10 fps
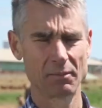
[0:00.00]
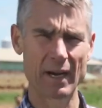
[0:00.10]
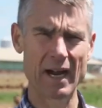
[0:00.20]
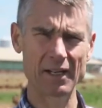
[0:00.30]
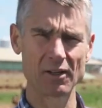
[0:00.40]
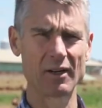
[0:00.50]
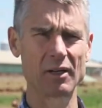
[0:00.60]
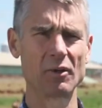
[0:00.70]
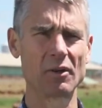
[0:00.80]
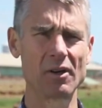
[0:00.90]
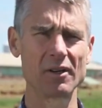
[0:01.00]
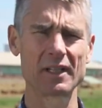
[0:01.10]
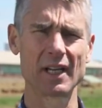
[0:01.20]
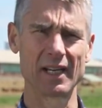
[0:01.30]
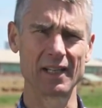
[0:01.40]
Partnering with
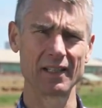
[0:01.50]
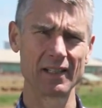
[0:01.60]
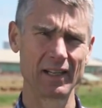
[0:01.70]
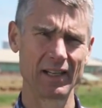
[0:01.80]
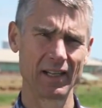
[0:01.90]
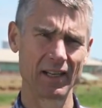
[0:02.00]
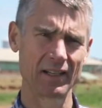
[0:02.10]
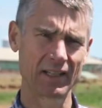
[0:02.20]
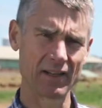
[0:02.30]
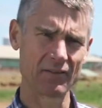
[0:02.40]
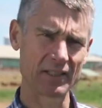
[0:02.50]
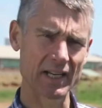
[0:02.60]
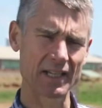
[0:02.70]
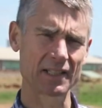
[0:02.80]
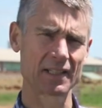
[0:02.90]
Oritain gives
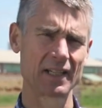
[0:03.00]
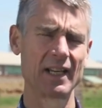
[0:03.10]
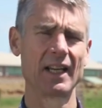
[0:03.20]
us